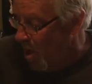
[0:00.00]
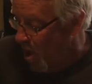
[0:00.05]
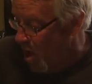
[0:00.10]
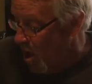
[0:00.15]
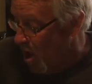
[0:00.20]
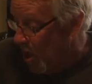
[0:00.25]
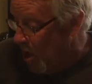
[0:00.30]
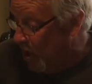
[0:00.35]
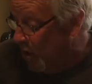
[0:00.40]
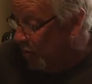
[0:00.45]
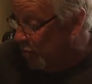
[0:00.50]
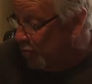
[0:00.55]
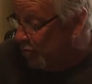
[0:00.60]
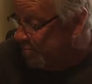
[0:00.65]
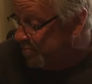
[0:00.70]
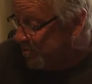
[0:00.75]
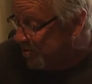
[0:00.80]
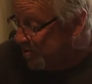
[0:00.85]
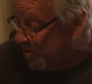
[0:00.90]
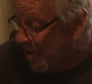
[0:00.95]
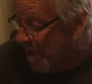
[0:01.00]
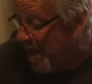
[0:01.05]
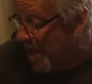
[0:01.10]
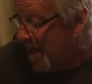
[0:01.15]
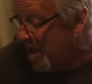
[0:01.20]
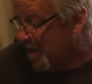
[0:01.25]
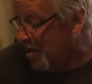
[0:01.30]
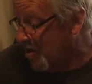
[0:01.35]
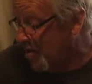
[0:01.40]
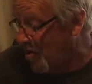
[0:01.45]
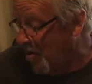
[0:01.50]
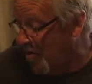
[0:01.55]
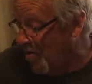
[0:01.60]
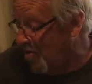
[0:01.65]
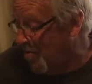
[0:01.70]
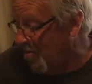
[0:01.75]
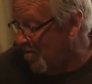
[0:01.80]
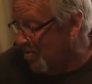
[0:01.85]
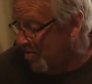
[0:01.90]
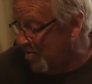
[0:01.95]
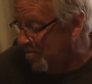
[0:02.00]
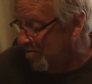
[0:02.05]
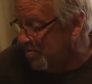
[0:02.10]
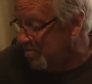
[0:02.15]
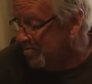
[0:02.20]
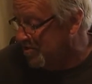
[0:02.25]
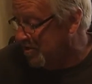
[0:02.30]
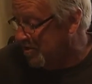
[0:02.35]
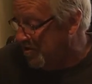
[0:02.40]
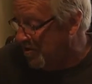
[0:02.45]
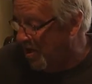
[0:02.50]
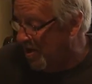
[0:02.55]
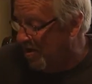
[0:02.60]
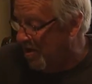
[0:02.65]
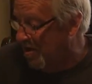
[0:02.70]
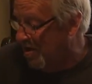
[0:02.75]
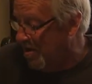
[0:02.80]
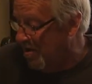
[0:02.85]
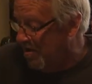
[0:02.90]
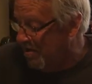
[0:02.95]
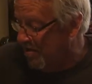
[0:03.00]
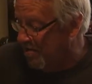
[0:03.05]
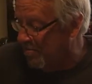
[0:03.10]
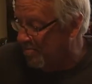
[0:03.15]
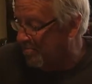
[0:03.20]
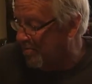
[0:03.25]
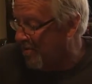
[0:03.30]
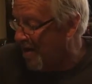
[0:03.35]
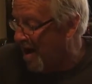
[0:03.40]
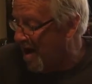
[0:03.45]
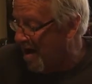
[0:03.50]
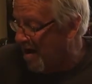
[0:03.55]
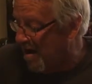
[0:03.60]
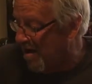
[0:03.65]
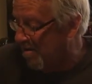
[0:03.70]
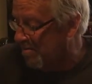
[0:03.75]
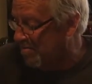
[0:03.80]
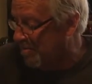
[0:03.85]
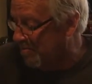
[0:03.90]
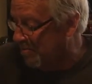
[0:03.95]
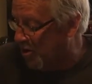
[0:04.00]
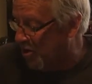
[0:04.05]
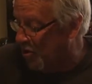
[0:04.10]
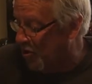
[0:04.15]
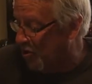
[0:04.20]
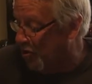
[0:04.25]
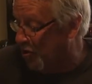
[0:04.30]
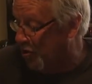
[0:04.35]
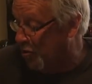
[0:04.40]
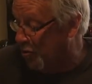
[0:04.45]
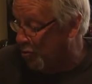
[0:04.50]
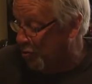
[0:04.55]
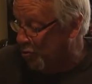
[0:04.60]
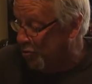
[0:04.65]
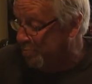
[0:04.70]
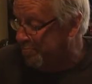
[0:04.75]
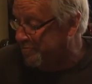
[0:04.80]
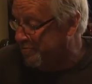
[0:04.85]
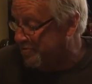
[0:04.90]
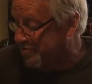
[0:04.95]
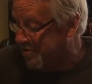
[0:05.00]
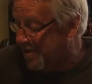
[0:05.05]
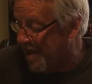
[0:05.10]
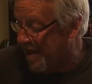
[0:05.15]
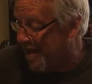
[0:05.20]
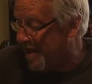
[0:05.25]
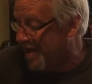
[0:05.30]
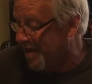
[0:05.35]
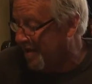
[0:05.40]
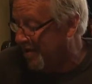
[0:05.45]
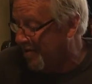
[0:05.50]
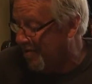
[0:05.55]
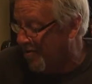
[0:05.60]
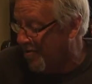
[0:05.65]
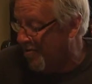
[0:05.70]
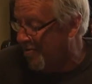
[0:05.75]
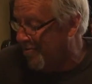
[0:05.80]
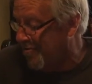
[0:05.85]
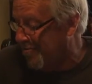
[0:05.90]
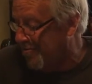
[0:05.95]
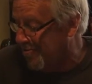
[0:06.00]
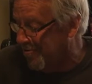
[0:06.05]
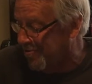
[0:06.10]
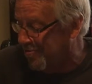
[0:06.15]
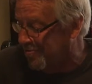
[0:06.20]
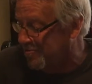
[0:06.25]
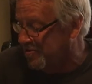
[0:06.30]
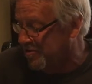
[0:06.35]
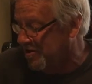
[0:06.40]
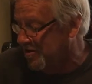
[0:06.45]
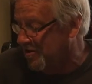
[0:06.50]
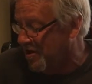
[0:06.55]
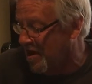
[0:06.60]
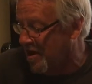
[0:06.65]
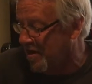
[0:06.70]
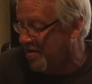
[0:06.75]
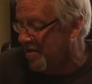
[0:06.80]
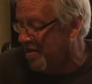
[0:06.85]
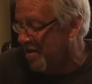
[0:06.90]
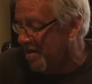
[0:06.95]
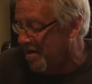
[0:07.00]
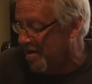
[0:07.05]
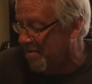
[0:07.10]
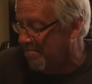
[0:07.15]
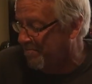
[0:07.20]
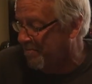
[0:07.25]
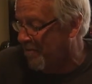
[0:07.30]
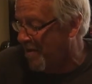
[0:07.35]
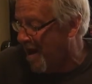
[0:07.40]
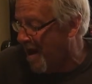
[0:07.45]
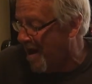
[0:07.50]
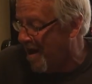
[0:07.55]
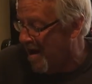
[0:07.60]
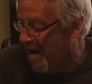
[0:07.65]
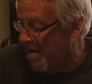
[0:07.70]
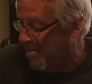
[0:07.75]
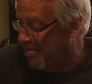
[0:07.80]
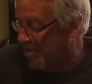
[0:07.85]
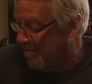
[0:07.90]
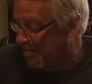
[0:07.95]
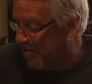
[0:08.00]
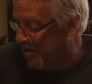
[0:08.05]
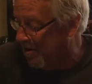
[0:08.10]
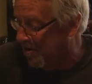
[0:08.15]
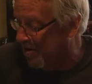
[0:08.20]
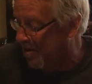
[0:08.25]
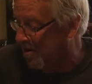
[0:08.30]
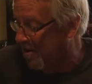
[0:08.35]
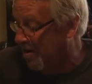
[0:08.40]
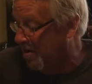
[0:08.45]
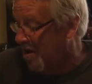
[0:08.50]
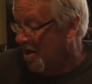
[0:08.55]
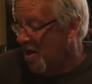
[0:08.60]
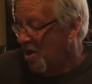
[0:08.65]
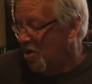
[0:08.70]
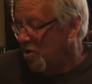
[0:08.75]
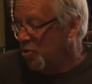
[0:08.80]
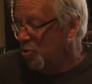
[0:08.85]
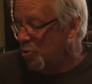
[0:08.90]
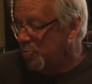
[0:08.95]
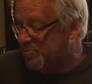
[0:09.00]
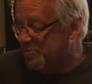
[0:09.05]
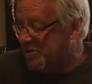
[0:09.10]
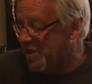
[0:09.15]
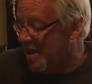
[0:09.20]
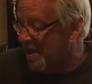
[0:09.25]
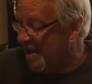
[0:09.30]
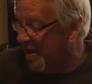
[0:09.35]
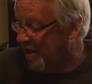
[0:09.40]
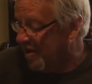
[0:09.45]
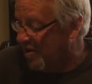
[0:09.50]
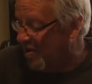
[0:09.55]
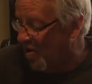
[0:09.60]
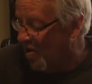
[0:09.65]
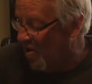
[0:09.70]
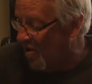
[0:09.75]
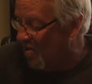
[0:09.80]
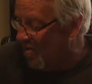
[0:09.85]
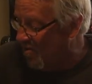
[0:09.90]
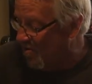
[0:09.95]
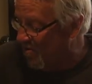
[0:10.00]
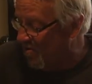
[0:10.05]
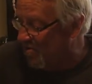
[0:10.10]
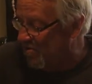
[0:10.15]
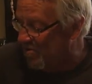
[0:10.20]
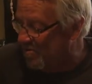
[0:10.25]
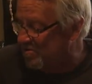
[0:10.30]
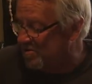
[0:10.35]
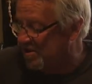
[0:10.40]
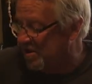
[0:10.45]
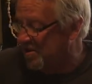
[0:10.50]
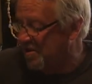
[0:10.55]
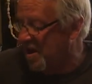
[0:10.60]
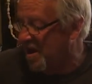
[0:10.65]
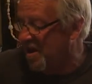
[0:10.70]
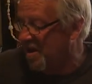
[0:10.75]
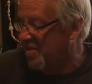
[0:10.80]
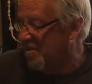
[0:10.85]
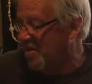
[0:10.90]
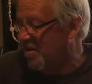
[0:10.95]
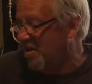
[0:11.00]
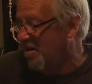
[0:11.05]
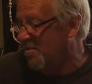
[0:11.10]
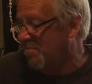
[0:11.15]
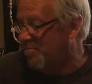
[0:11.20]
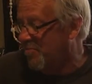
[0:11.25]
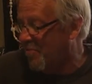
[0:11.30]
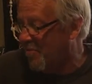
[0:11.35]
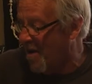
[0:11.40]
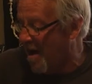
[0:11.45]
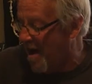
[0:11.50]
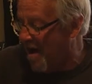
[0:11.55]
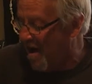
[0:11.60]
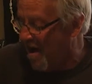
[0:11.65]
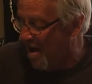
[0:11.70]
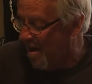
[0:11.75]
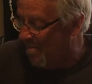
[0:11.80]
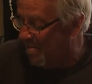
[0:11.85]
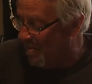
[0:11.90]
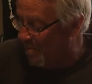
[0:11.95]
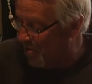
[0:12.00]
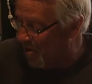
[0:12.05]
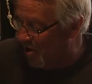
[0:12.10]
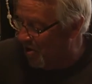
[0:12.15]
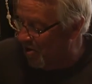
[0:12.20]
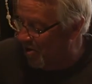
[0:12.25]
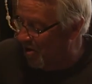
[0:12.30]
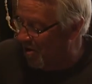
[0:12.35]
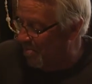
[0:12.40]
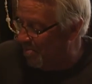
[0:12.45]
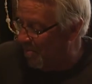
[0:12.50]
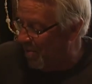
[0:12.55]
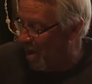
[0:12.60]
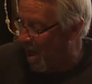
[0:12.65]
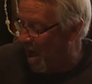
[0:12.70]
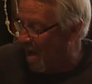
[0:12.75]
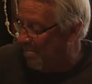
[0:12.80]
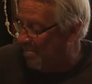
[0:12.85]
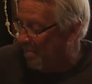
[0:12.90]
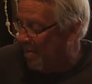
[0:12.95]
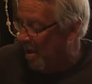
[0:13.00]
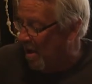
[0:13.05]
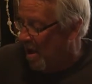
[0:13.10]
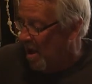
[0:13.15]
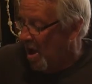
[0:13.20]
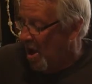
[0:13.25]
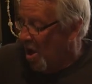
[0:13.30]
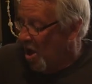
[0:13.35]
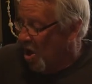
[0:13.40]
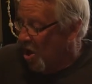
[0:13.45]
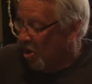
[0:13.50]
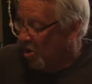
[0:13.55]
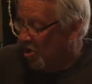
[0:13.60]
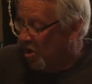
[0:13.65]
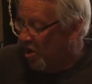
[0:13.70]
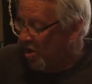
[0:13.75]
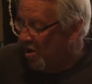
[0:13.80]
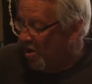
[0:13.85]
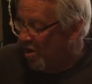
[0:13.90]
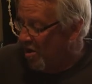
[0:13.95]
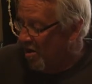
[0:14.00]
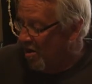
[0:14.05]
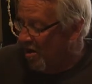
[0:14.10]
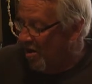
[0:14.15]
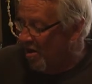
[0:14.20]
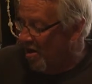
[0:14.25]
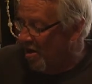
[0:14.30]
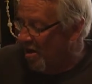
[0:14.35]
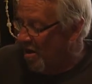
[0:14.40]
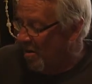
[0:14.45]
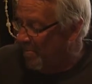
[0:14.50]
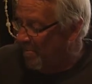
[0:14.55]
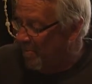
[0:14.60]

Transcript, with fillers: And oops, there goes another problem Cur, Oops, there goes another problem Cur, Oops, there goes another problem Cur, pop, cur,